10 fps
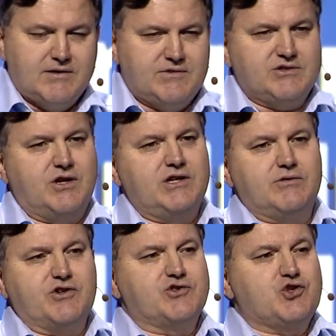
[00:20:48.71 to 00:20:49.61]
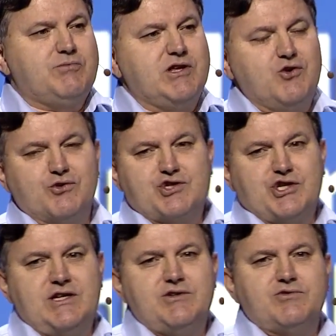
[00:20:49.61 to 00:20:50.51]
This idea of contributing your
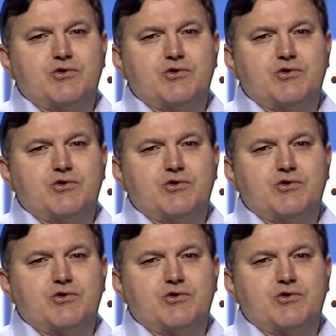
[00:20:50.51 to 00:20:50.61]
changes